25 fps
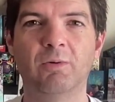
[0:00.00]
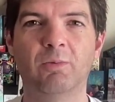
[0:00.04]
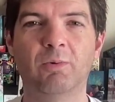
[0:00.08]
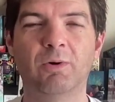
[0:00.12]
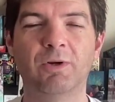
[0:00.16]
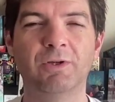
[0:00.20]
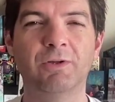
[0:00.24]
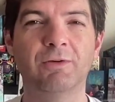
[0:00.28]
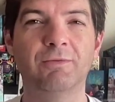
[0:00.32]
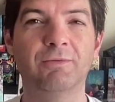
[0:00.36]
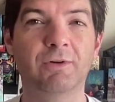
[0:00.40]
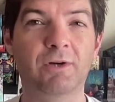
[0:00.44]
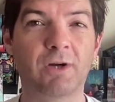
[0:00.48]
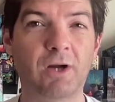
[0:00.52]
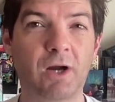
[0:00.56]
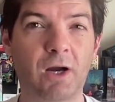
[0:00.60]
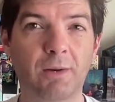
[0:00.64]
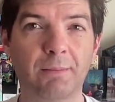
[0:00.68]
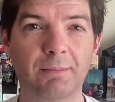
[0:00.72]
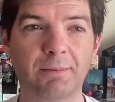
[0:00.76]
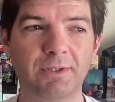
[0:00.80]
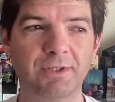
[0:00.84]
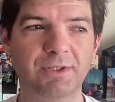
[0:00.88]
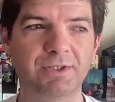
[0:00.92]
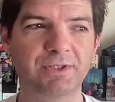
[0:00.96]
what you've
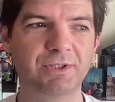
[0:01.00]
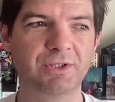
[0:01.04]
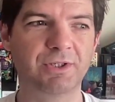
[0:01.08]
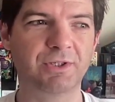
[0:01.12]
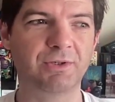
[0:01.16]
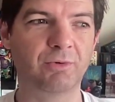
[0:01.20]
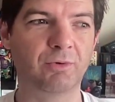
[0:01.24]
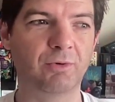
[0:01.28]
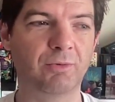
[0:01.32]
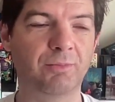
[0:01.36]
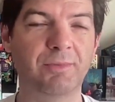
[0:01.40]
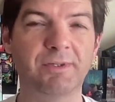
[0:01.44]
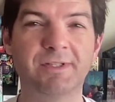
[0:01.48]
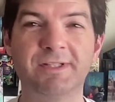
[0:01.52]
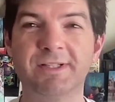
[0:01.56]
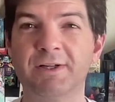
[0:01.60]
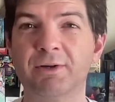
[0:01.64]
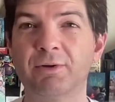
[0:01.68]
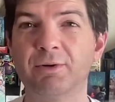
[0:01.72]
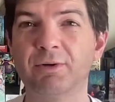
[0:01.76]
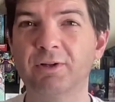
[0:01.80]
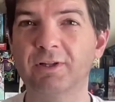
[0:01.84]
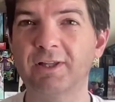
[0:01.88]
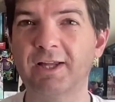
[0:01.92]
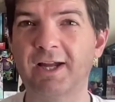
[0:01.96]
accomplished, your
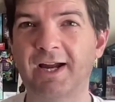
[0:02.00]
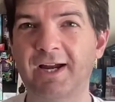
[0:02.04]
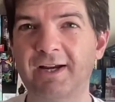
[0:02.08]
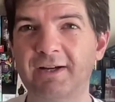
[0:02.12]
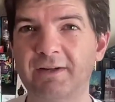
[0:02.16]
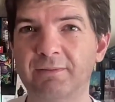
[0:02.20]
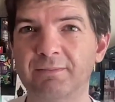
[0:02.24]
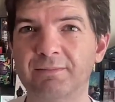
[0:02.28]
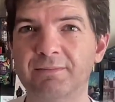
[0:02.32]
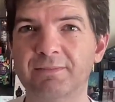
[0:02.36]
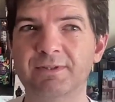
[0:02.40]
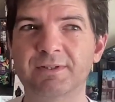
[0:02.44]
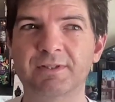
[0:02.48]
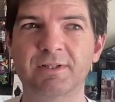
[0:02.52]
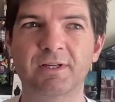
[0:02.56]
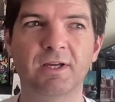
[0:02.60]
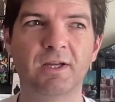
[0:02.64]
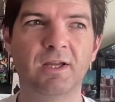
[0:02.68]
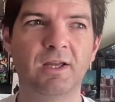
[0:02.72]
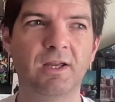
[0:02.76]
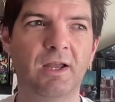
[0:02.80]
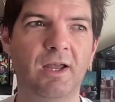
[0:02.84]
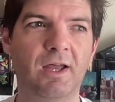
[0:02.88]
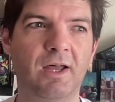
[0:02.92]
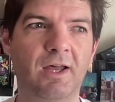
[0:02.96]
material items,
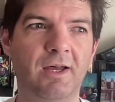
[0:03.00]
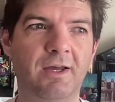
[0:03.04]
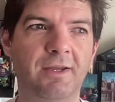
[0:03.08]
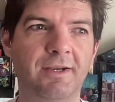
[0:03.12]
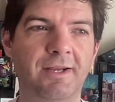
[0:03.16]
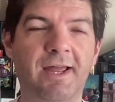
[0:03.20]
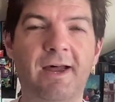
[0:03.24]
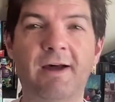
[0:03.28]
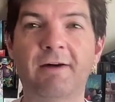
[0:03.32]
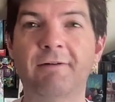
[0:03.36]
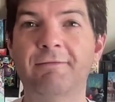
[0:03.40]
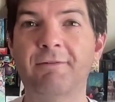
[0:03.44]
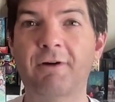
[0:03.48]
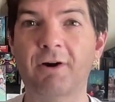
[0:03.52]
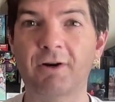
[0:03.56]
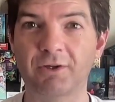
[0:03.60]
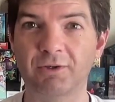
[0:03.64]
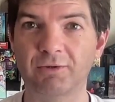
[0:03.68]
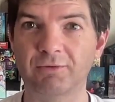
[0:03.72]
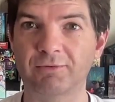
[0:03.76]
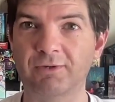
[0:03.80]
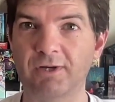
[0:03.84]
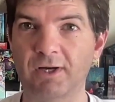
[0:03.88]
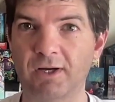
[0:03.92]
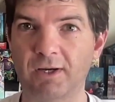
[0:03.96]
and how far
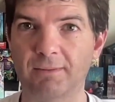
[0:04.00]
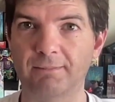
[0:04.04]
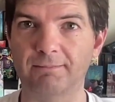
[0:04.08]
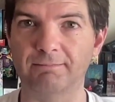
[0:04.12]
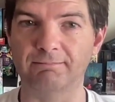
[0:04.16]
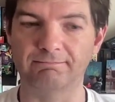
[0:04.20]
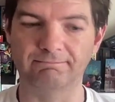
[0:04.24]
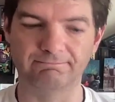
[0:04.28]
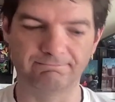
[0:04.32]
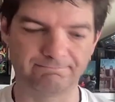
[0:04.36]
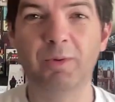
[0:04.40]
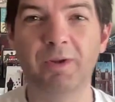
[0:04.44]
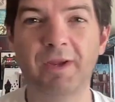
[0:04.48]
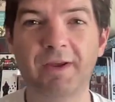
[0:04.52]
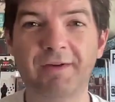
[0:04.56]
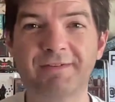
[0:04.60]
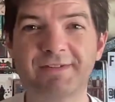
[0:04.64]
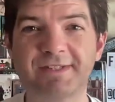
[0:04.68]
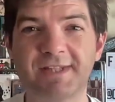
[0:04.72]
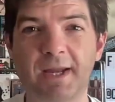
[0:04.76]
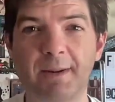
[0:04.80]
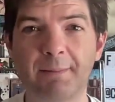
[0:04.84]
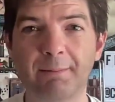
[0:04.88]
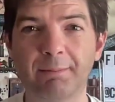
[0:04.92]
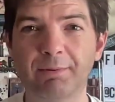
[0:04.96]
you've come. We
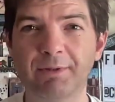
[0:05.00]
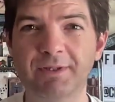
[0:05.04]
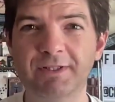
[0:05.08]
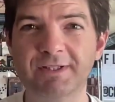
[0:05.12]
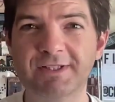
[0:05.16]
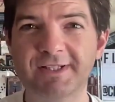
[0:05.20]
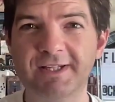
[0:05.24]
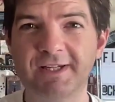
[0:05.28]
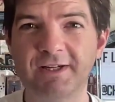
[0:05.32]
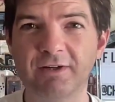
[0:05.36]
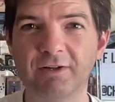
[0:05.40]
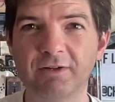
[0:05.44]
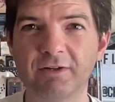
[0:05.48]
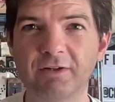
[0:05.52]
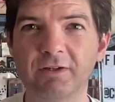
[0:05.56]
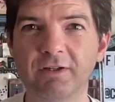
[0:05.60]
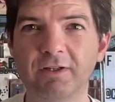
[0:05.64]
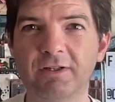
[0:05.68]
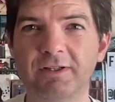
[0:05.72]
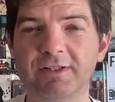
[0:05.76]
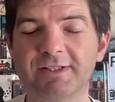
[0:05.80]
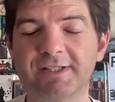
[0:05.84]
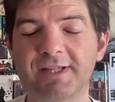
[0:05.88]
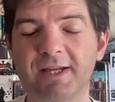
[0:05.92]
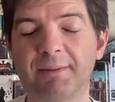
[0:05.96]
have Temperance here.
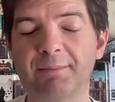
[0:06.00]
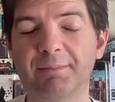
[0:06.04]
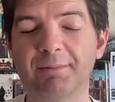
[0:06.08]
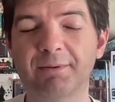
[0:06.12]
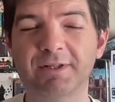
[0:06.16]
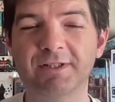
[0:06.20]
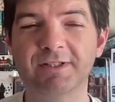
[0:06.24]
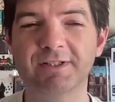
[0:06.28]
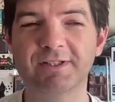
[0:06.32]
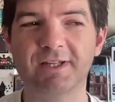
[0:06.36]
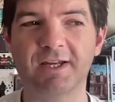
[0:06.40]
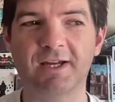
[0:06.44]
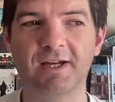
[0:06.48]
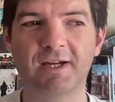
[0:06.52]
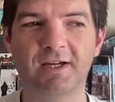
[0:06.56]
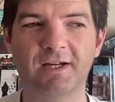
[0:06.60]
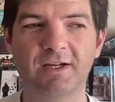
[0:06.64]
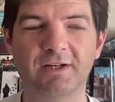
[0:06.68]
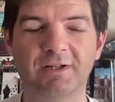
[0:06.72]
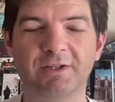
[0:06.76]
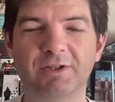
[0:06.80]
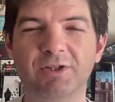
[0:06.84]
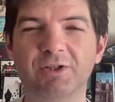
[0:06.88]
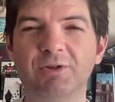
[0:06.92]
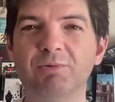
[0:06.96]
Temperance,
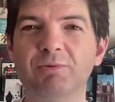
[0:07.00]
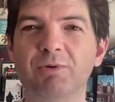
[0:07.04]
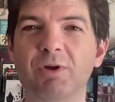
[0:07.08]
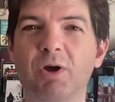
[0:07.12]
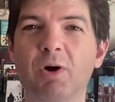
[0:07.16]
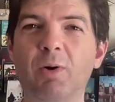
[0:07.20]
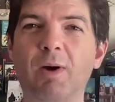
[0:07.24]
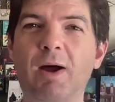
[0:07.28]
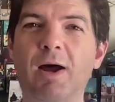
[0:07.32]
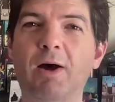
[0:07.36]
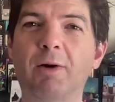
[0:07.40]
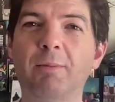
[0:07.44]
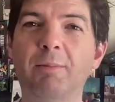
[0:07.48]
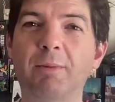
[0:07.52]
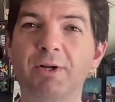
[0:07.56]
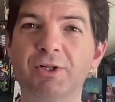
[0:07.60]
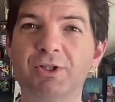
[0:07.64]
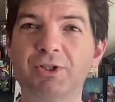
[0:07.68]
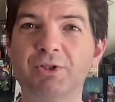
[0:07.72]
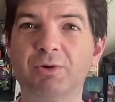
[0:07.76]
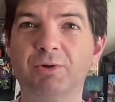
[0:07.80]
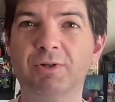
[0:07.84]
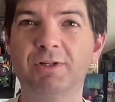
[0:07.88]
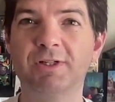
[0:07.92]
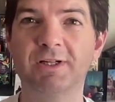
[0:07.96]
you know how
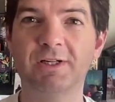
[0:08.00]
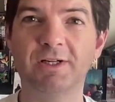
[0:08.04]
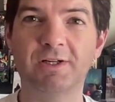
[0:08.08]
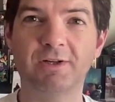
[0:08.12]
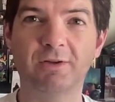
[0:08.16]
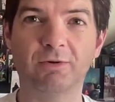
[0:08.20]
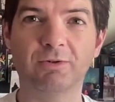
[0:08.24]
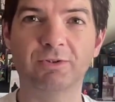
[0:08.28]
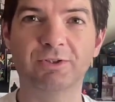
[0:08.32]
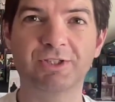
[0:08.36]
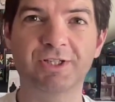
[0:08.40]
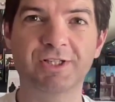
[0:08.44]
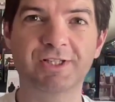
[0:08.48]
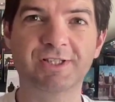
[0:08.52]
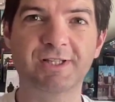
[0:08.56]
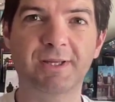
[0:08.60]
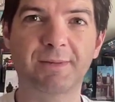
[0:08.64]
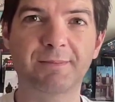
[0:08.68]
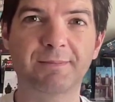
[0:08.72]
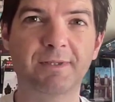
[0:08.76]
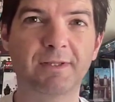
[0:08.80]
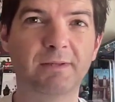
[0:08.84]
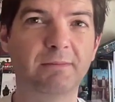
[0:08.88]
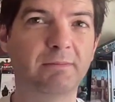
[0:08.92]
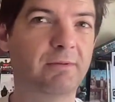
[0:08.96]
much you can indulge in
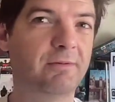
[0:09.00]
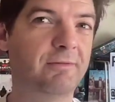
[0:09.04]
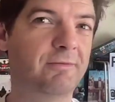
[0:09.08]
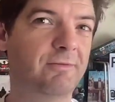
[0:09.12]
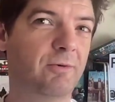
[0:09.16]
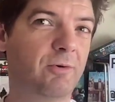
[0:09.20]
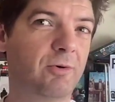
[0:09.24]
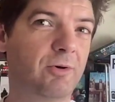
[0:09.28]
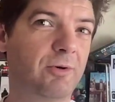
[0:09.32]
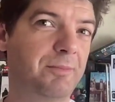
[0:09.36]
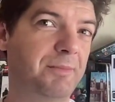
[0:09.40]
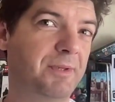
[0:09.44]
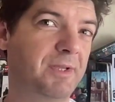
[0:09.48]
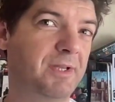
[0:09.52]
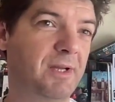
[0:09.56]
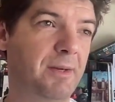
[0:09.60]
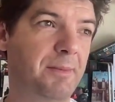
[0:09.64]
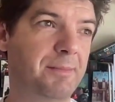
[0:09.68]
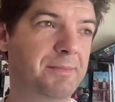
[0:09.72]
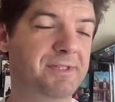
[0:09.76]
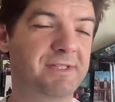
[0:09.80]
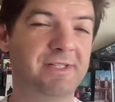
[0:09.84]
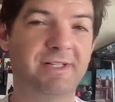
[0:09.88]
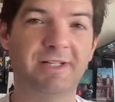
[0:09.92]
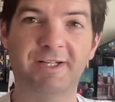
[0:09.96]
something before it
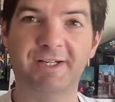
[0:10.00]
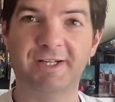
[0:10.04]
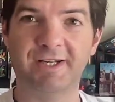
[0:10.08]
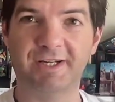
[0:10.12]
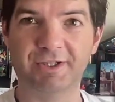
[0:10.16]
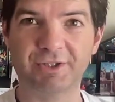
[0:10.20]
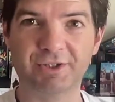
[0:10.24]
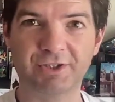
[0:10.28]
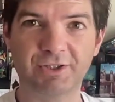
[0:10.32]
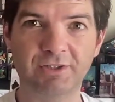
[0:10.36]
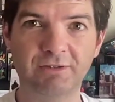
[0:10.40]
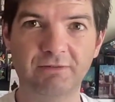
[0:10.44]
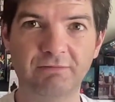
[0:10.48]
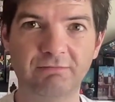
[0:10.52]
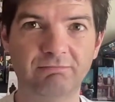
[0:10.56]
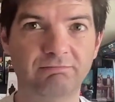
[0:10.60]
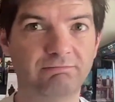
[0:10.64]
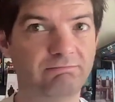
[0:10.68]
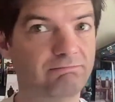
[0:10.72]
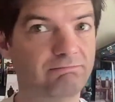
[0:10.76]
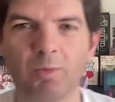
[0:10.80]
becomes an addiction.